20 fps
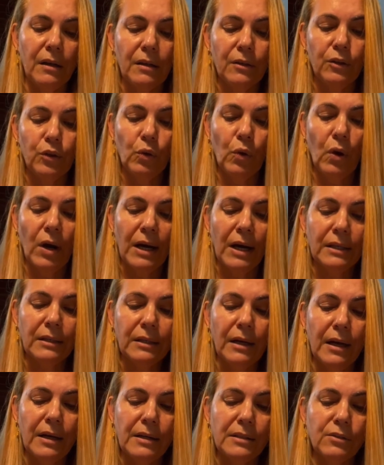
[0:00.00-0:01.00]
Dunham
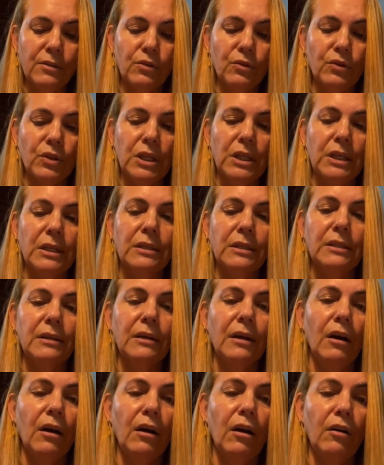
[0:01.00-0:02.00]
history
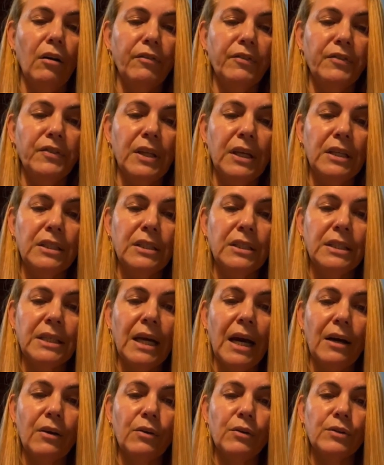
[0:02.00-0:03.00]
of the
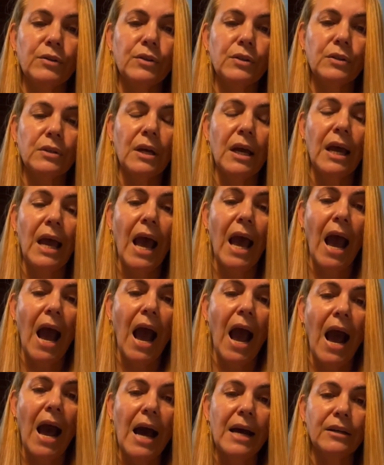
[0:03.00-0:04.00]
chaos
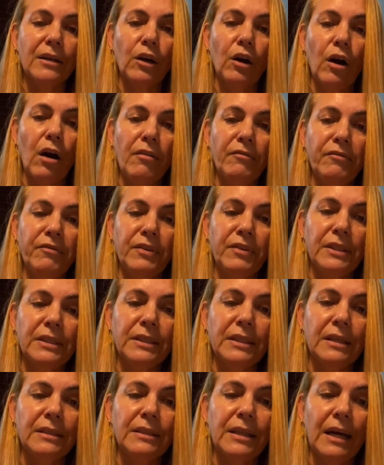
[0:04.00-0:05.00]
and conflict
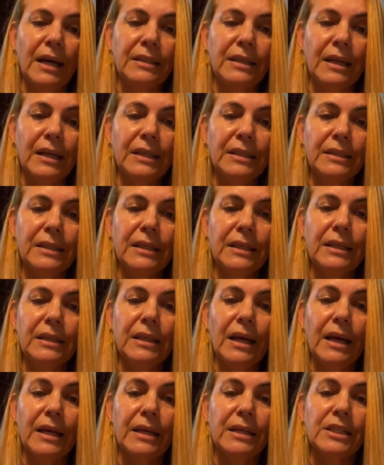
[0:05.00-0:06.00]
that entered
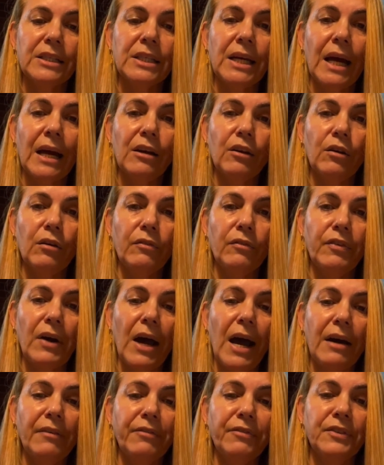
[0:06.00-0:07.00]
her childhood
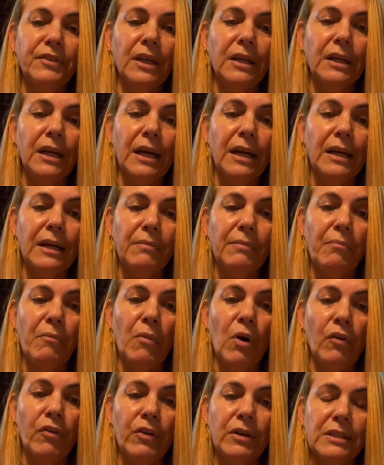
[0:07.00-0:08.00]
after her
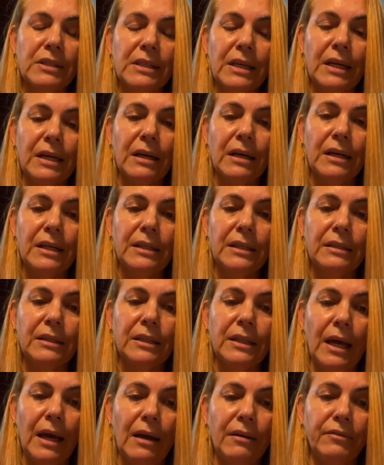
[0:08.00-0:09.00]
mother's early
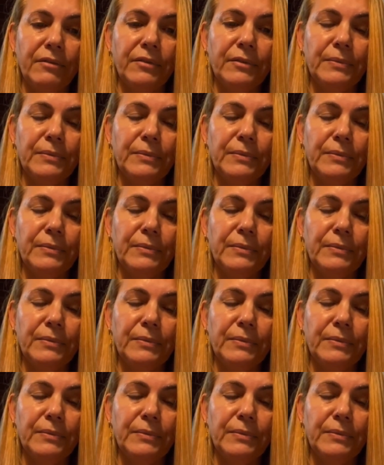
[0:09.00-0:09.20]
death.